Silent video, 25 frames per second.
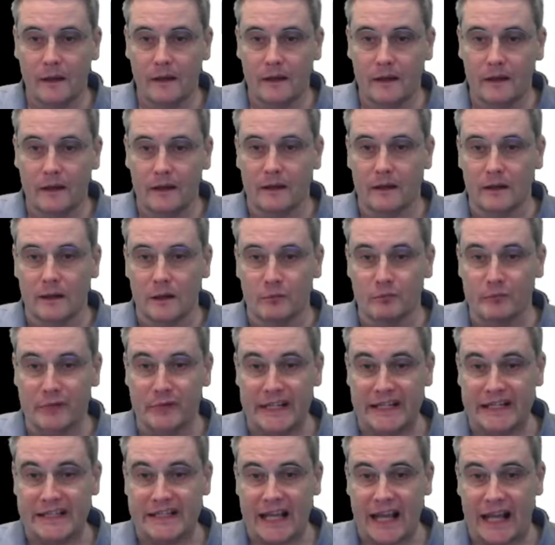
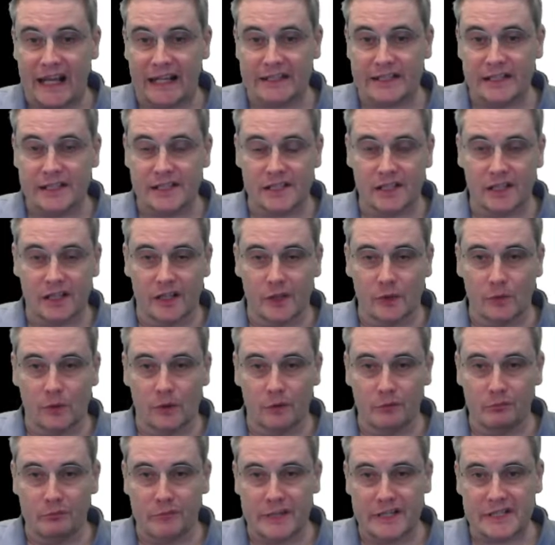BDAT is another
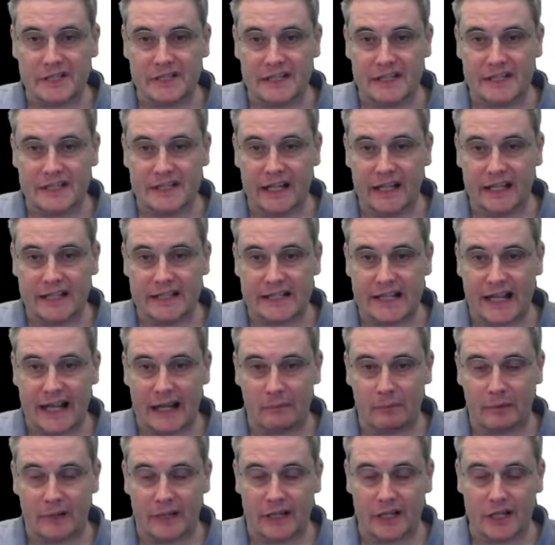one, business, data,
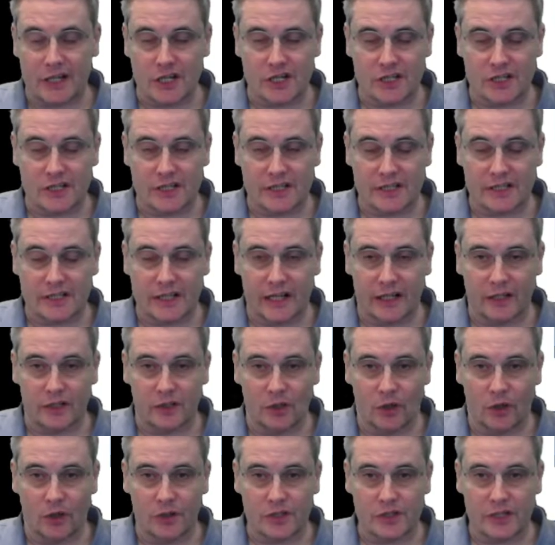applications,
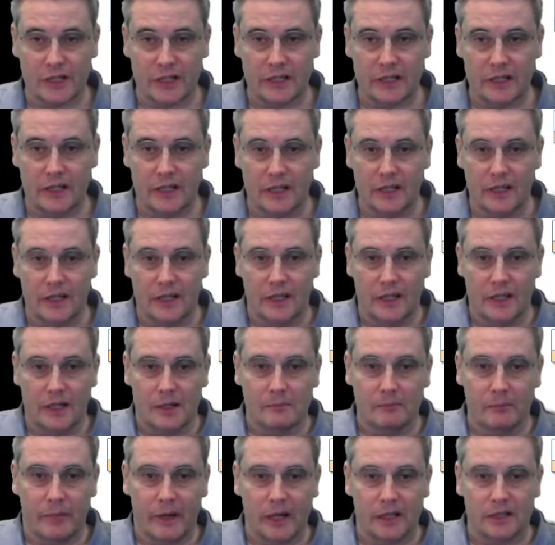technology.
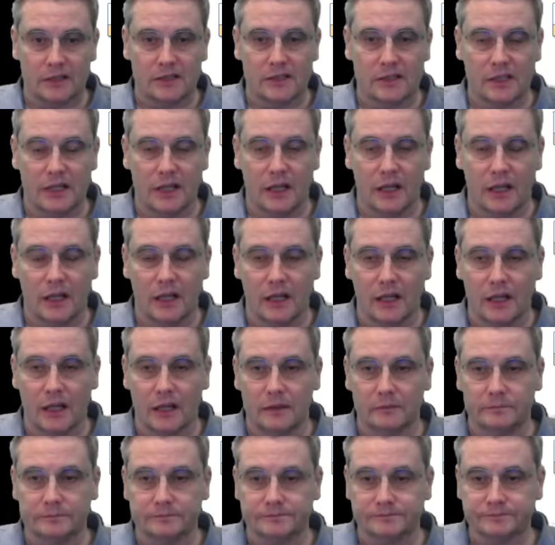But
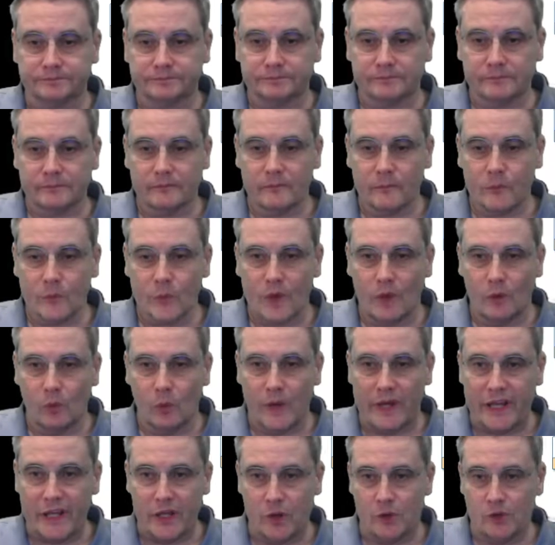
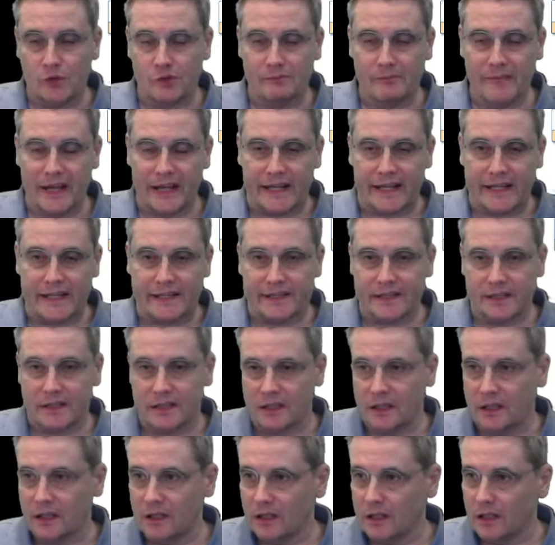we use MACE,
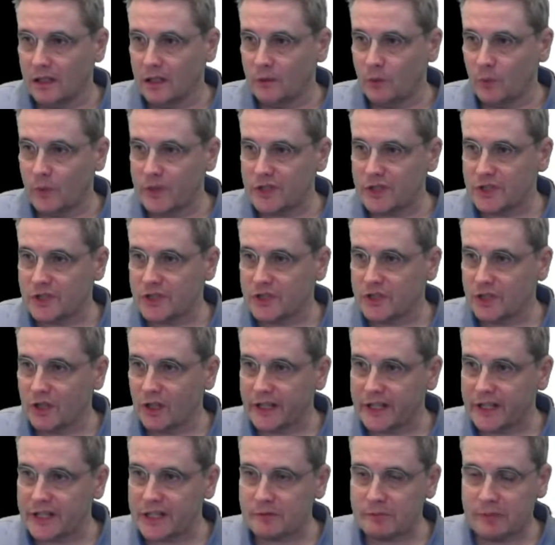which
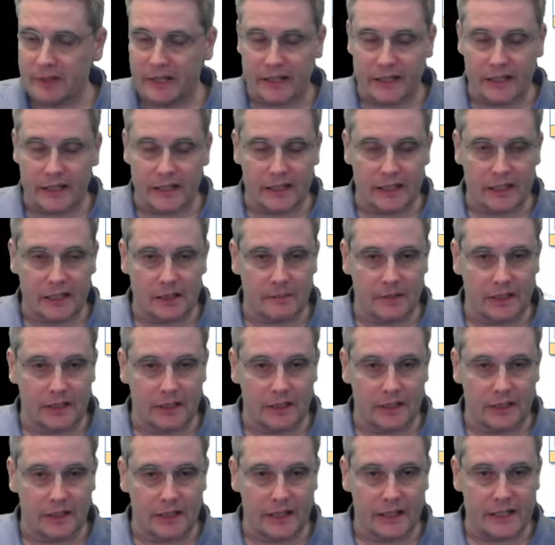I'll explain a little
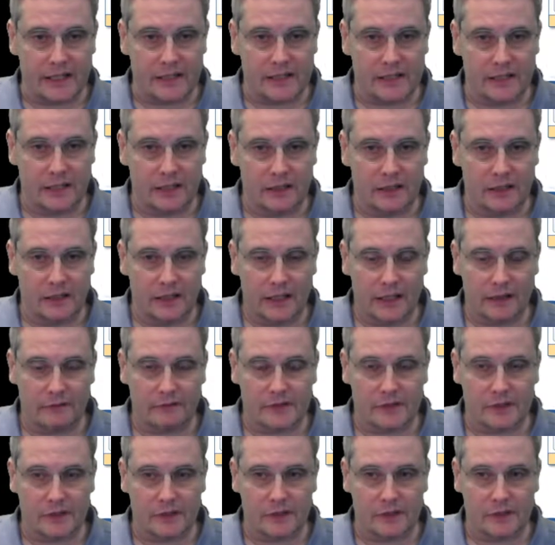bit later
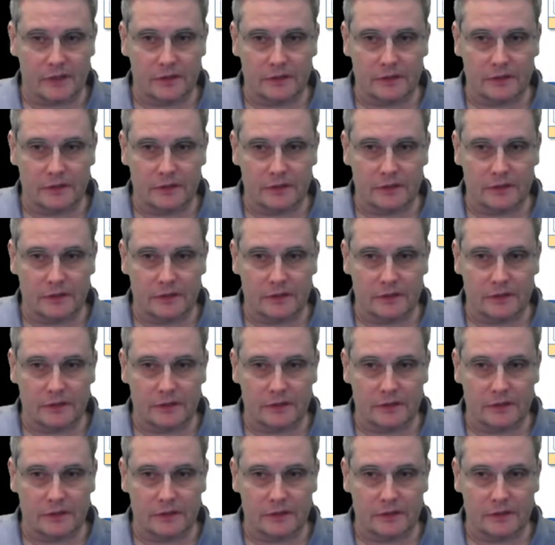after